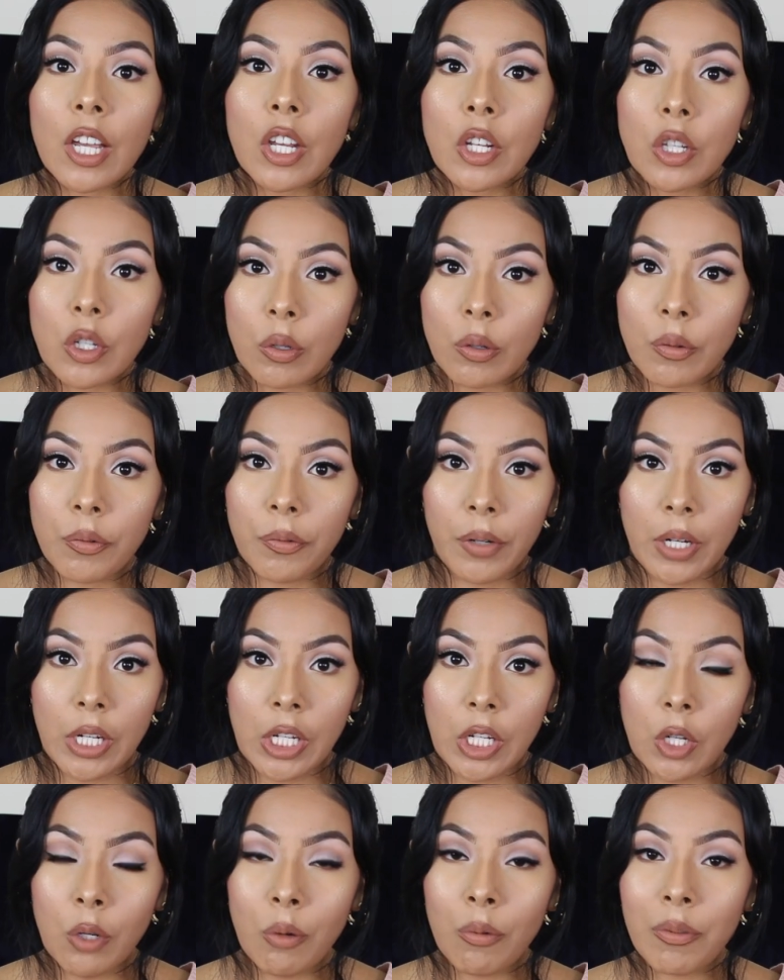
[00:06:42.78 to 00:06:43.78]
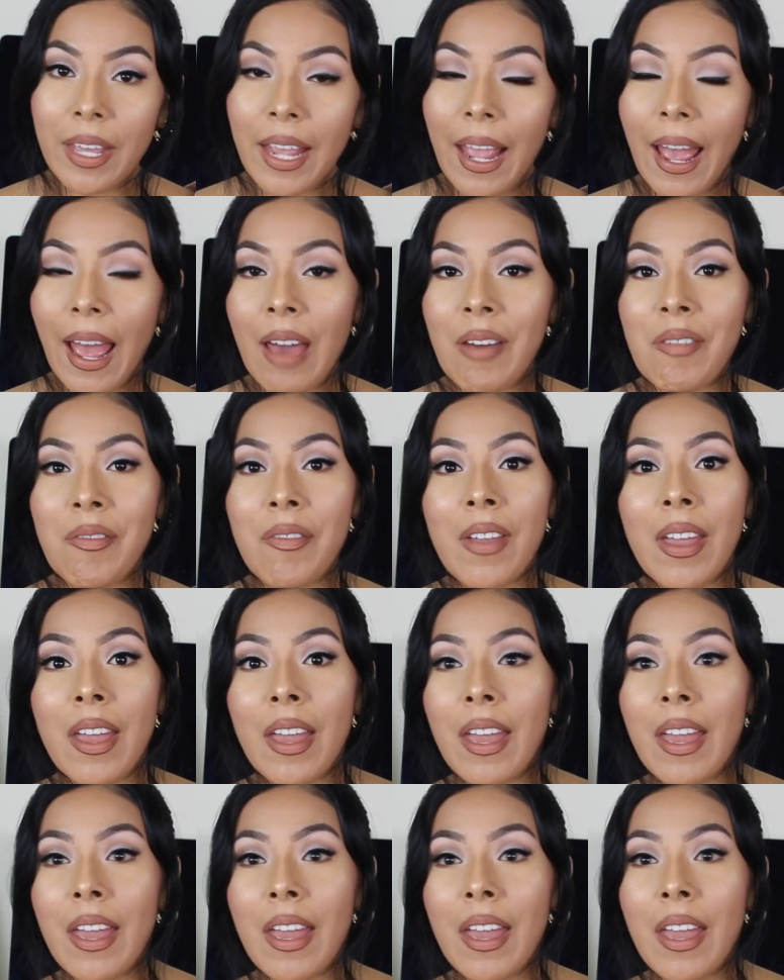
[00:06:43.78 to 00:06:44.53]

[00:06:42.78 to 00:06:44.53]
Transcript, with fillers: a nude for you. They have